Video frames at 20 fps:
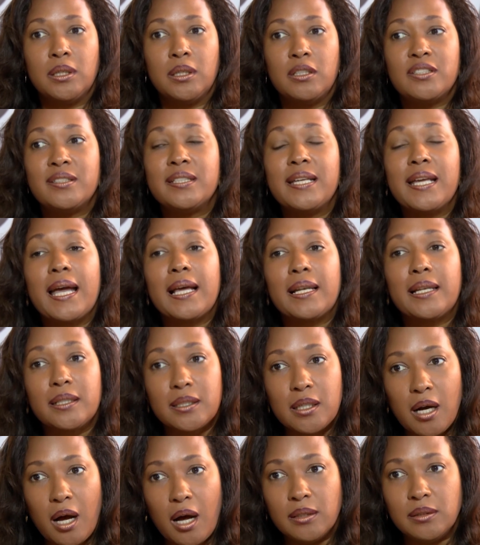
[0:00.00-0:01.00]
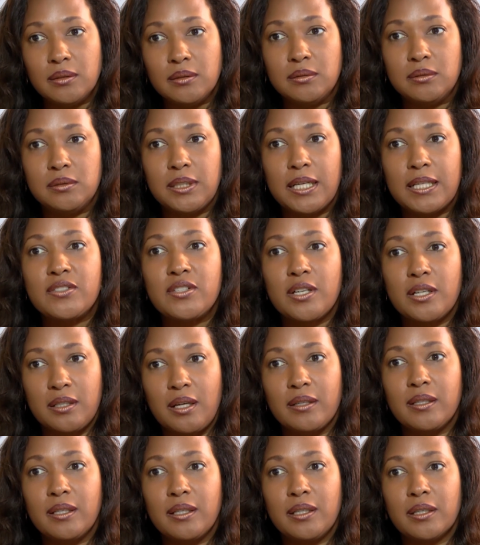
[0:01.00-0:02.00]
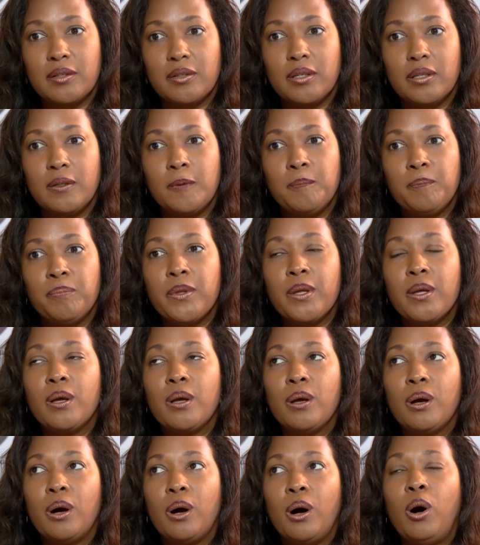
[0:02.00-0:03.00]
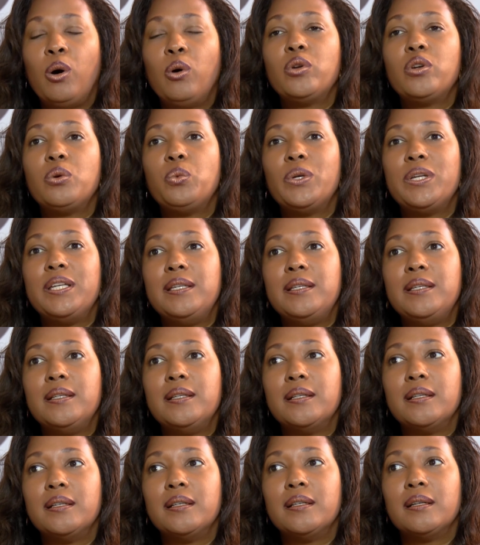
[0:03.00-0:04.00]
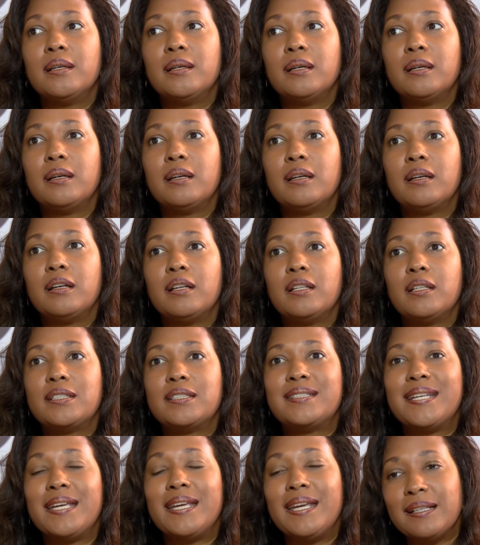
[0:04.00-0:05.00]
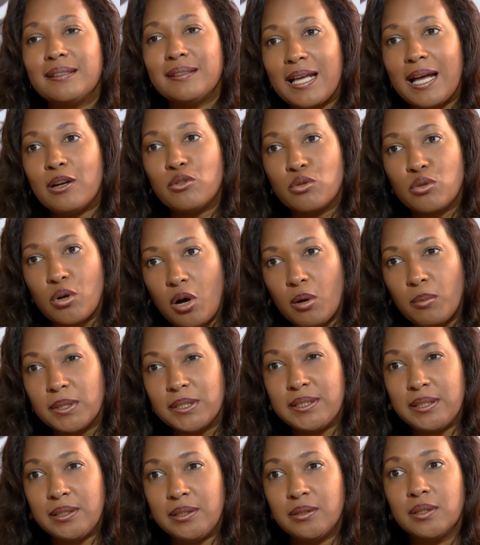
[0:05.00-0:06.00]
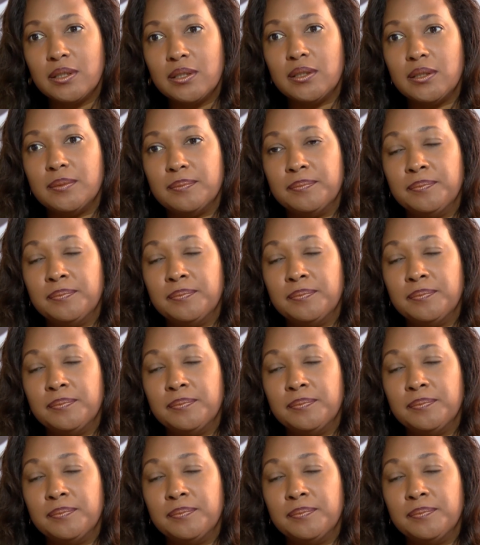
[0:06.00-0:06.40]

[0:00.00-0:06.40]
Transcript: Sea Island cotton, that's another area. How do we take that raw material